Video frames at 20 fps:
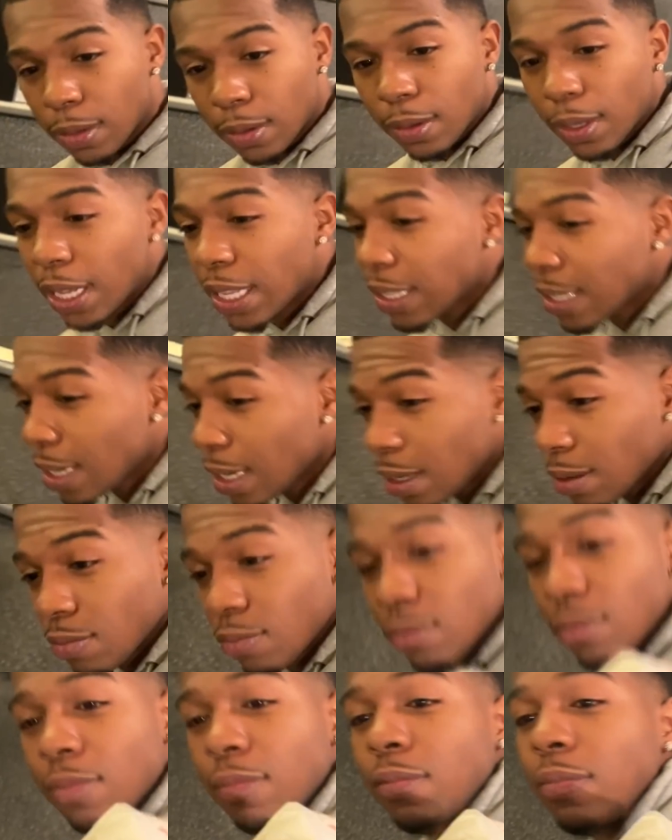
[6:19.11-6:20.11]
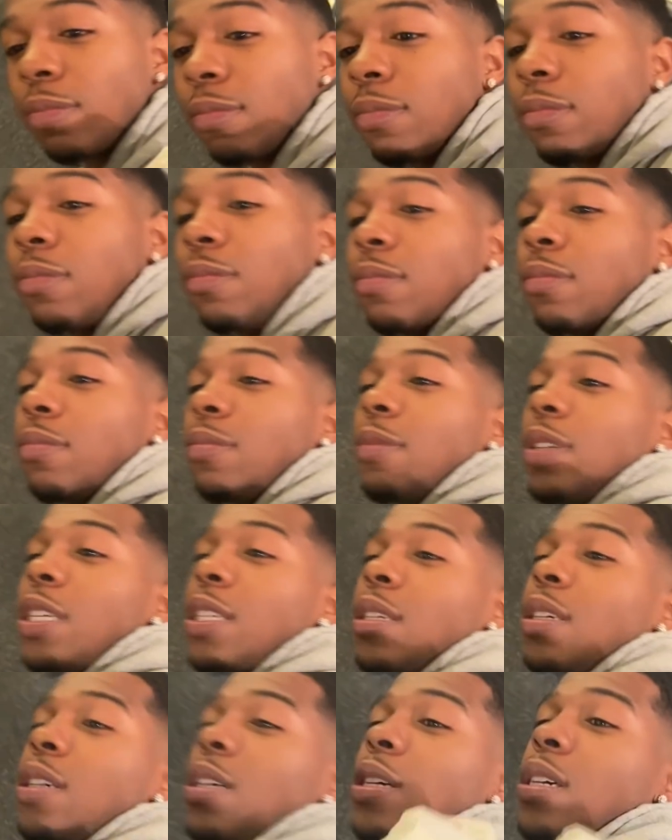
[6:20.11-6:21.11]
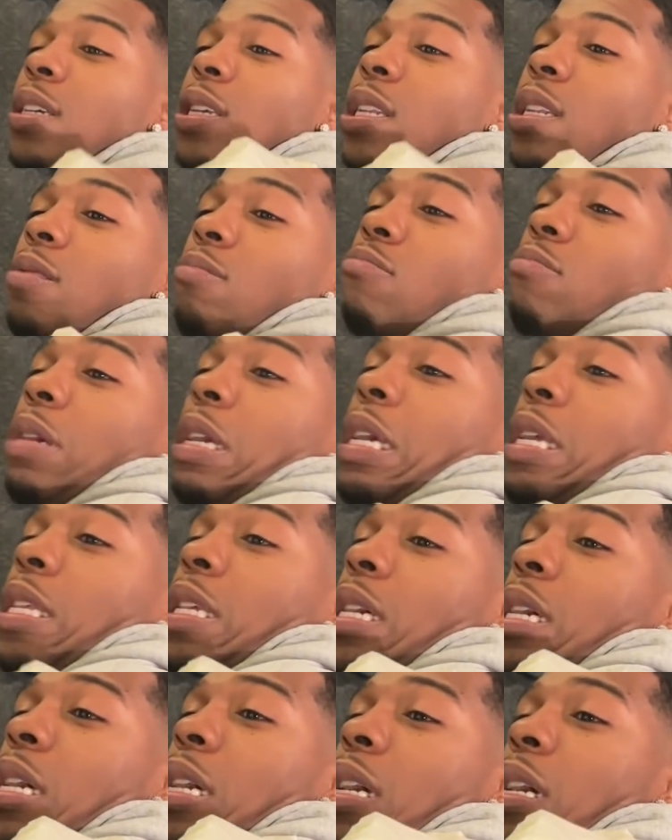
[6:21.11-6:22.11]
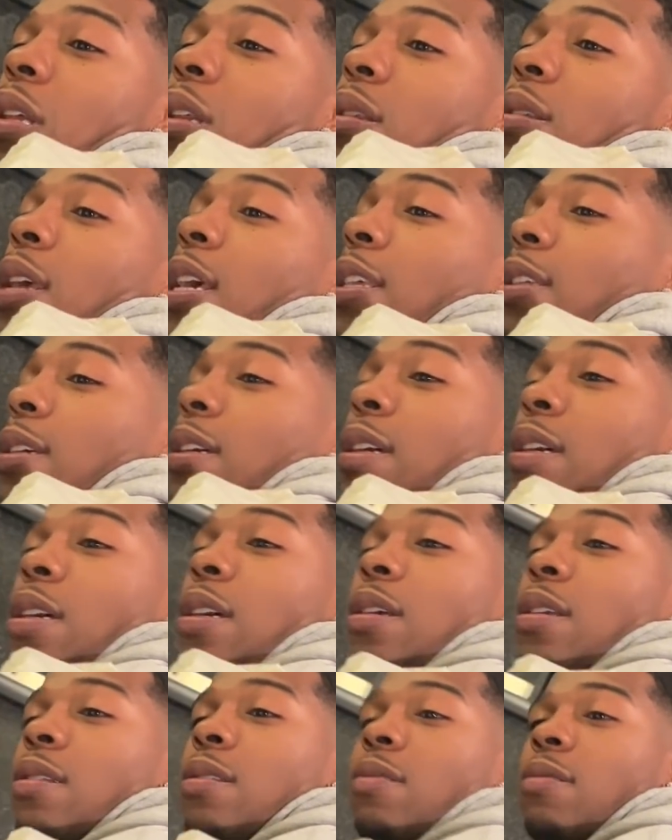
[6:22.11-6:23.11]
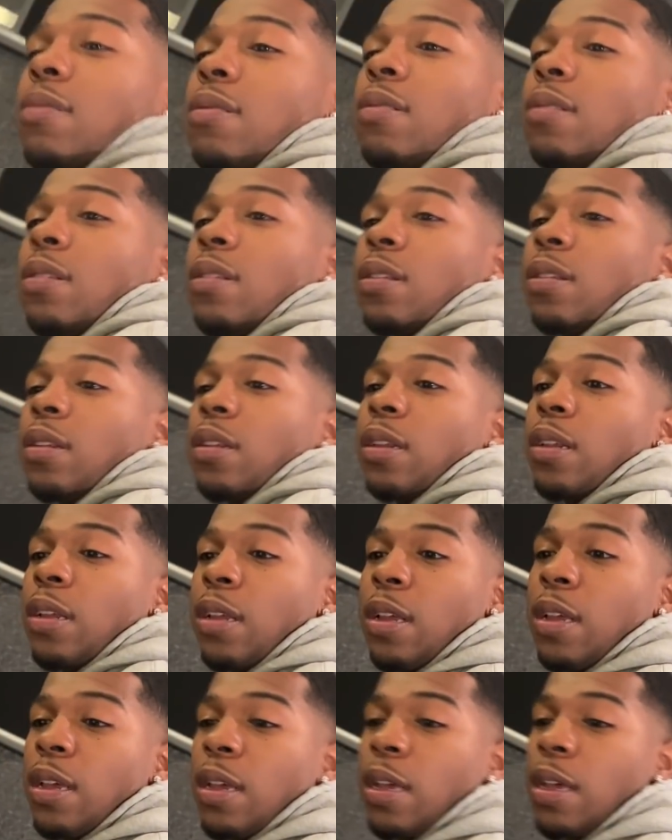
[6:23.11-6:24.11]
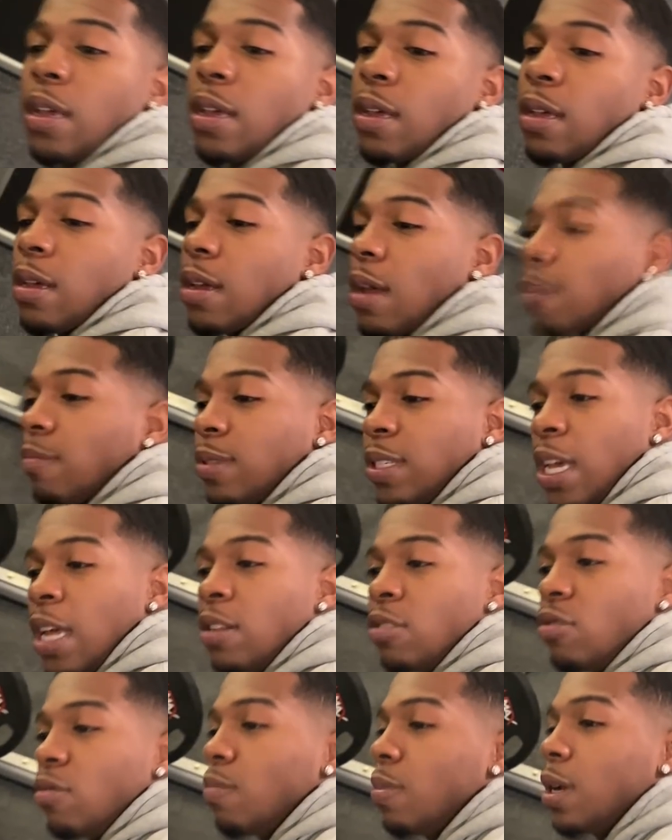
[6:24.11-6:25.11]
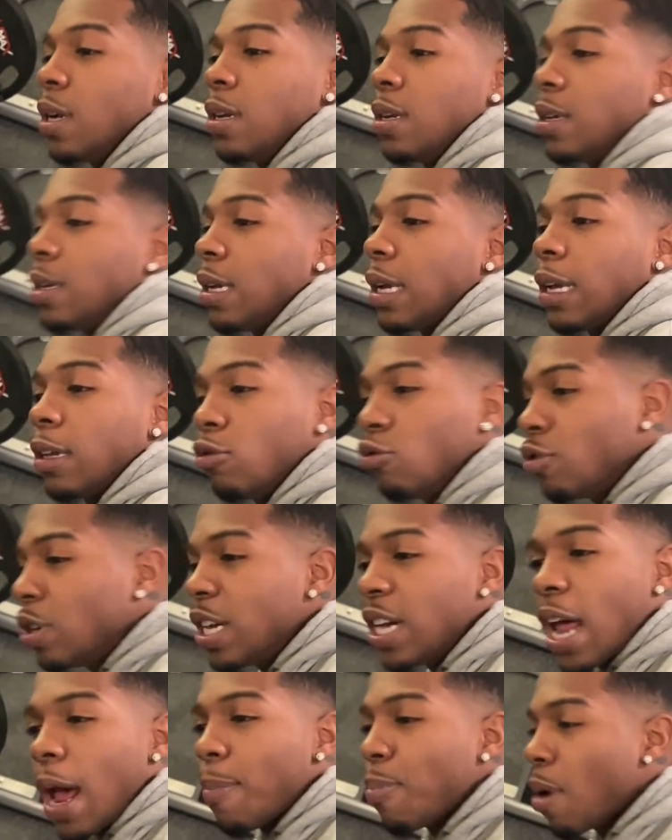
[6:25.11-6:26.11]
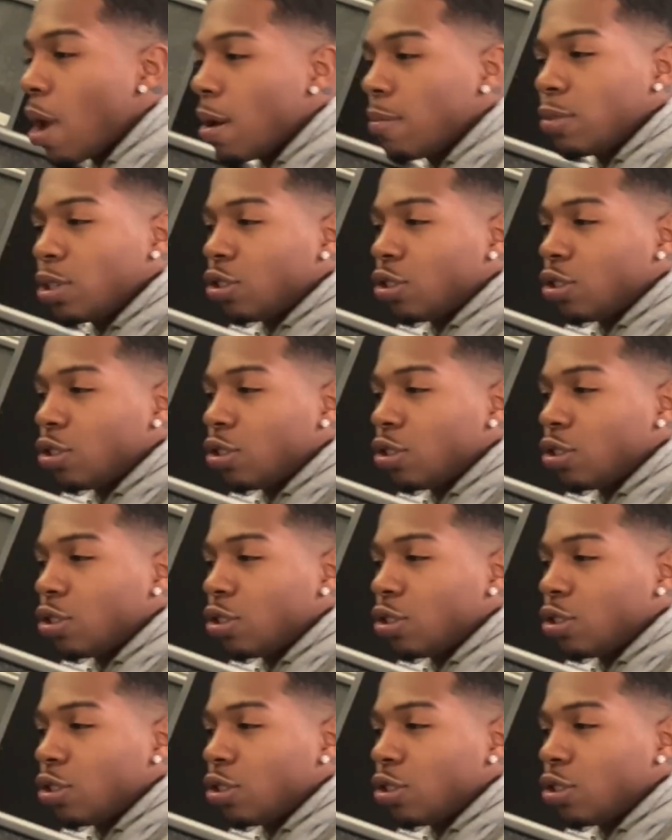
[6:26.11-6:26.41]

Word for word: You can't get caught lacking, nigga. Don't get caught lacking, bro. It's good. It's good. All right. I'm telling you, bro. You good. I promise